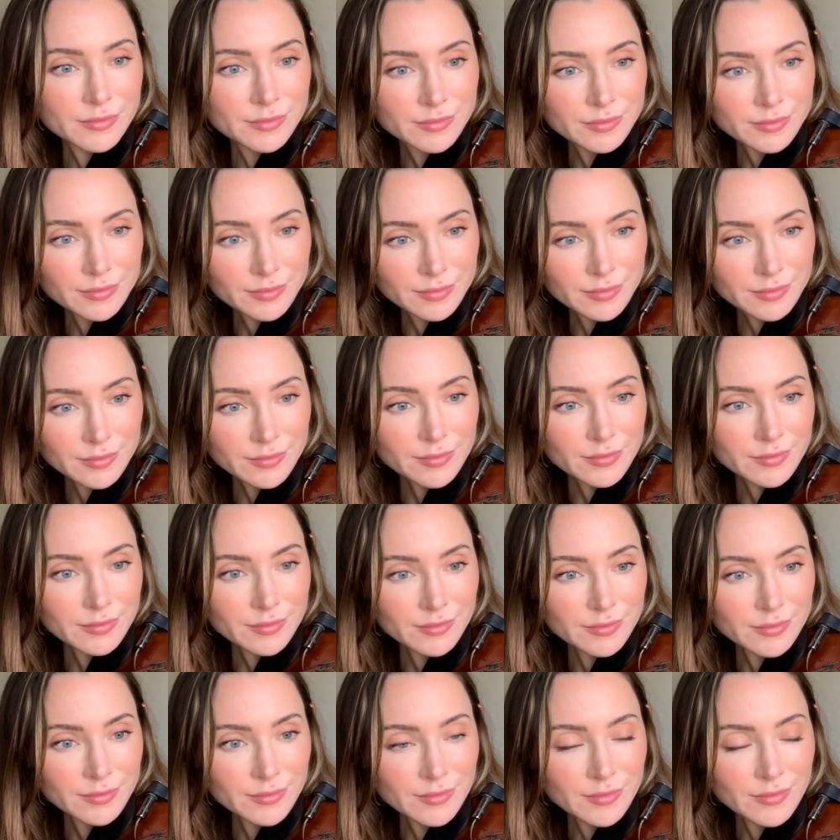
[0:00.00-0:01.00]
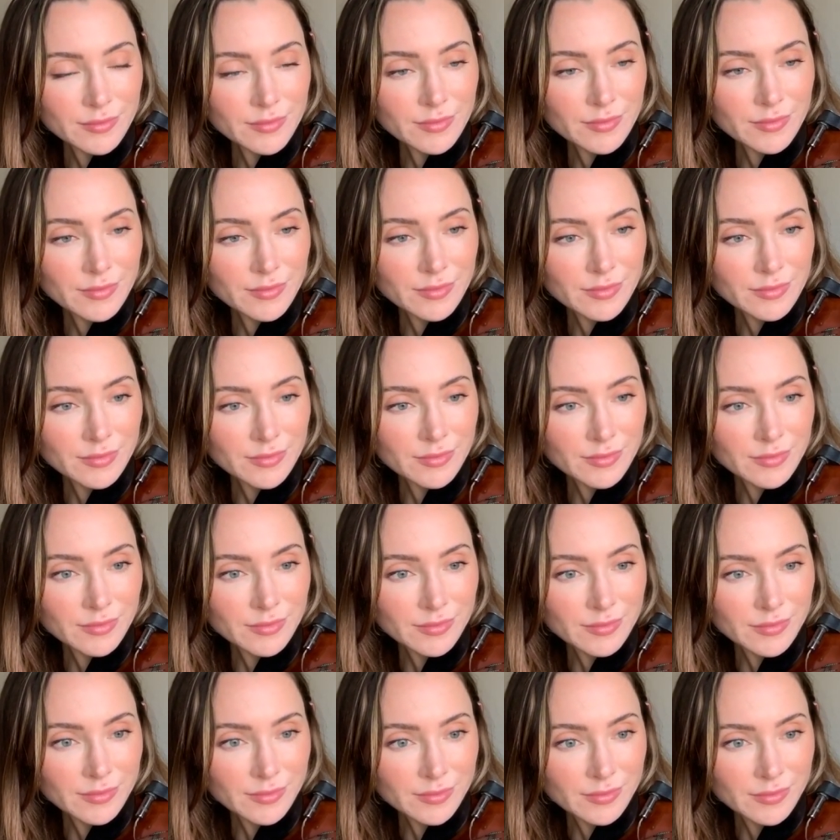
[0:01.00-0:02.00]

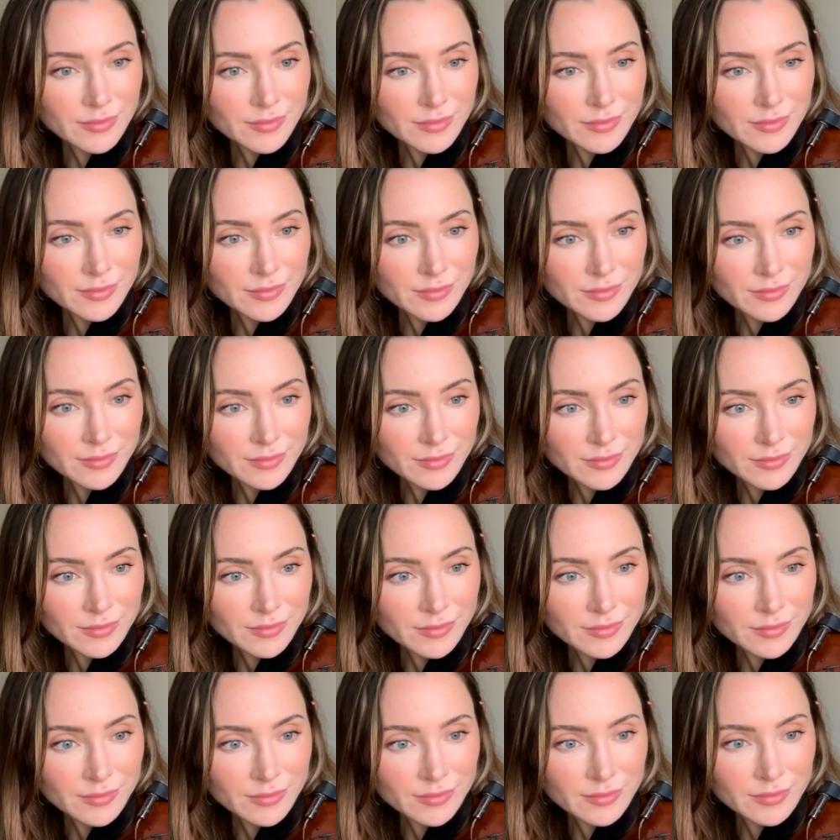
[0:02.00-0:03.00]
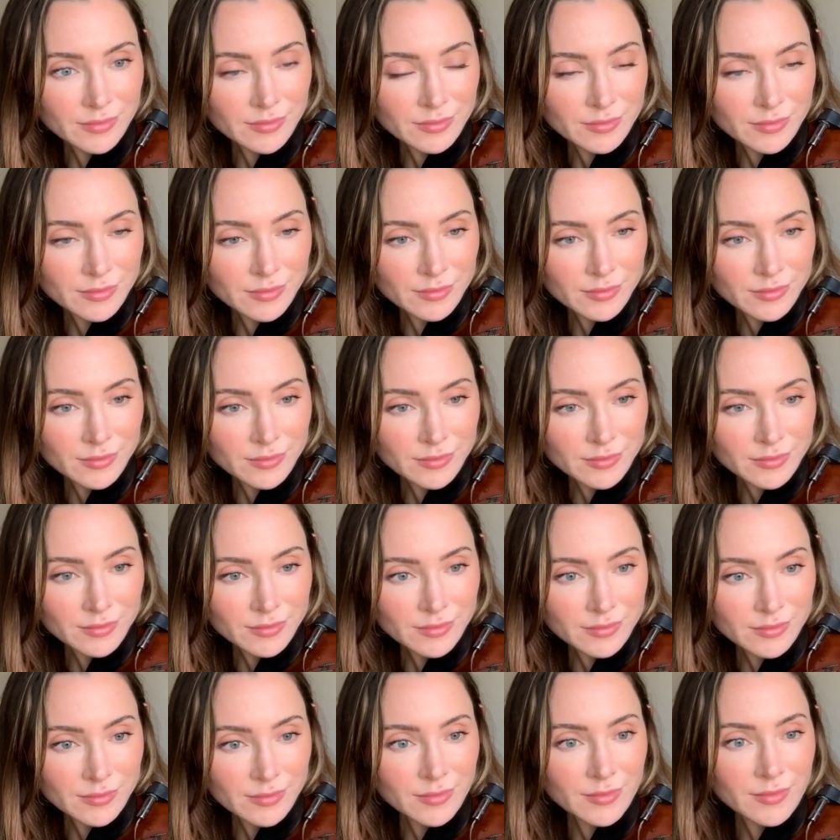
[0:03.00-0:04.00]

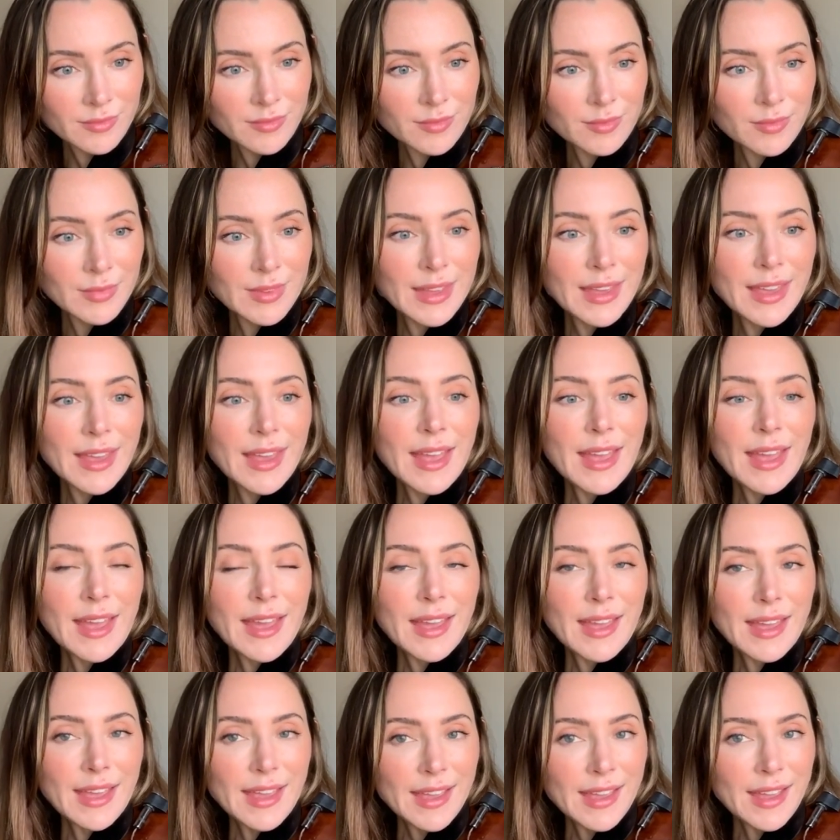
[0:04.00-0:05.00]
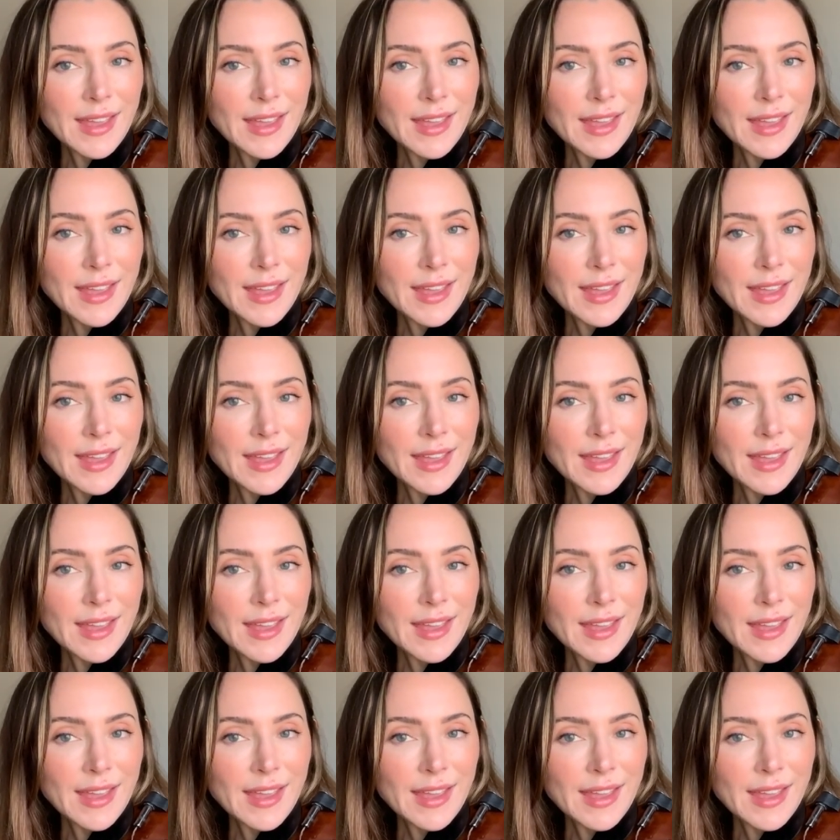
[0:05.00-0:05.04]
(no one is talking)